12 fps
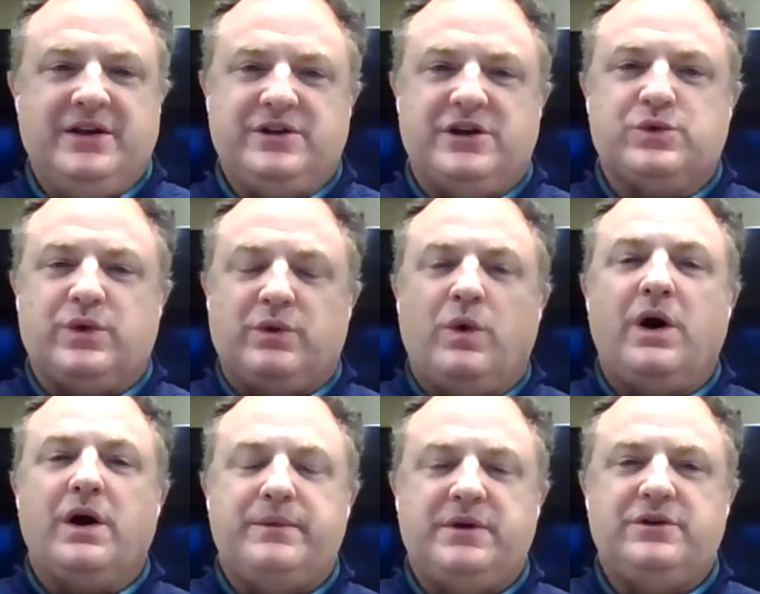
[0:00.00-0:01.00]
So as we
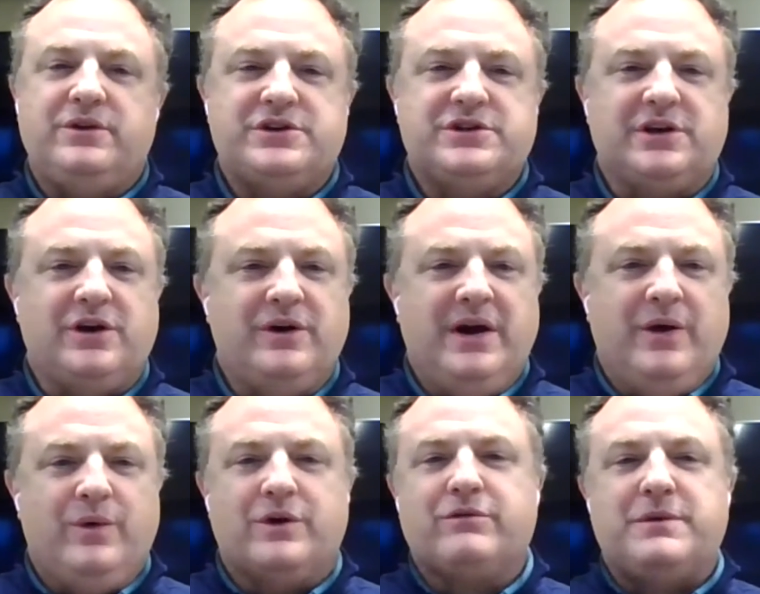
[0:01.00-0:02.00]
welcome you to the show, I
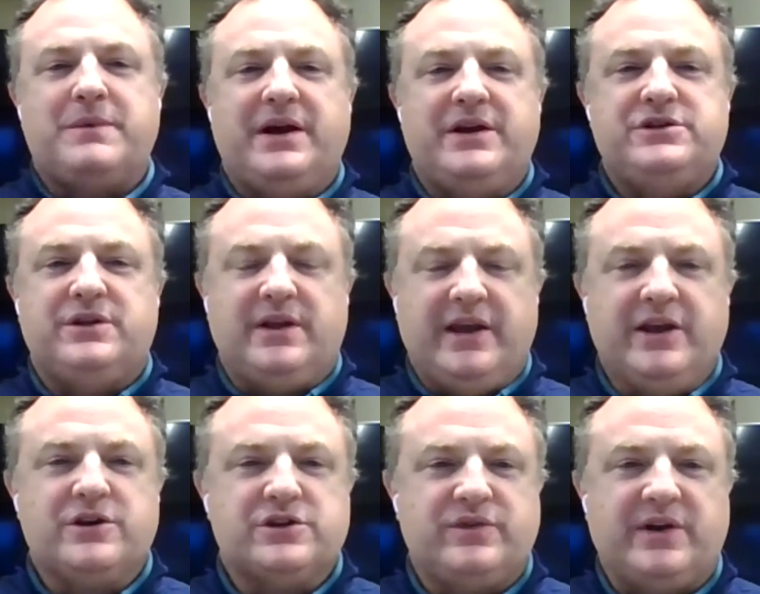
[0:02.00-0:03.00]
want to remind you that
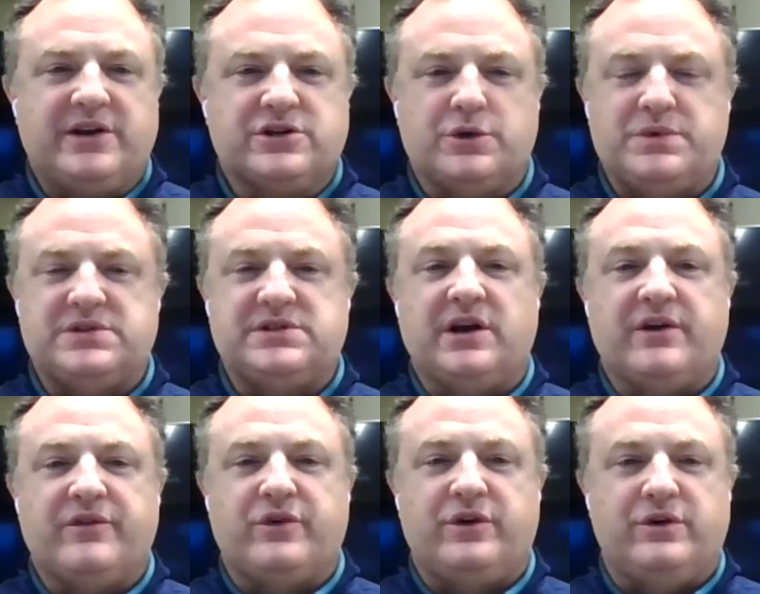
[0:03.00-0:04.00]
Akers Financial Group is
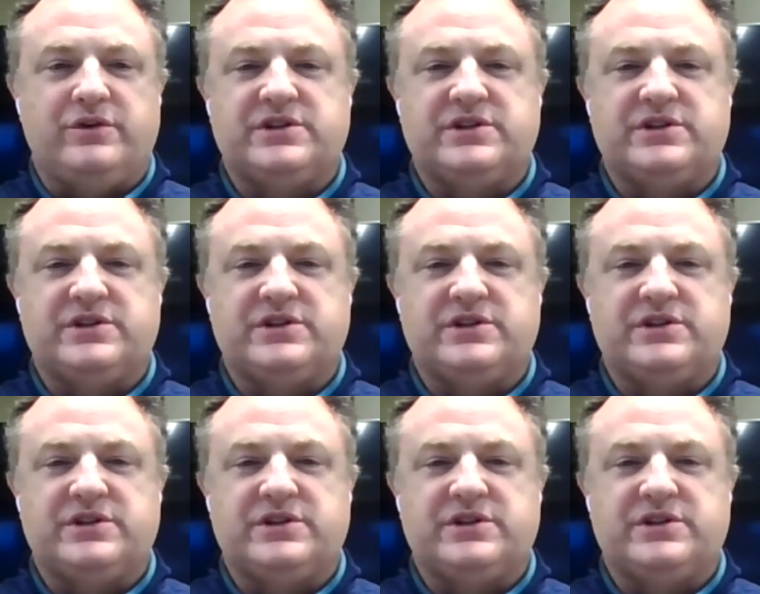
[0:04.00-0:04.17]
there for you.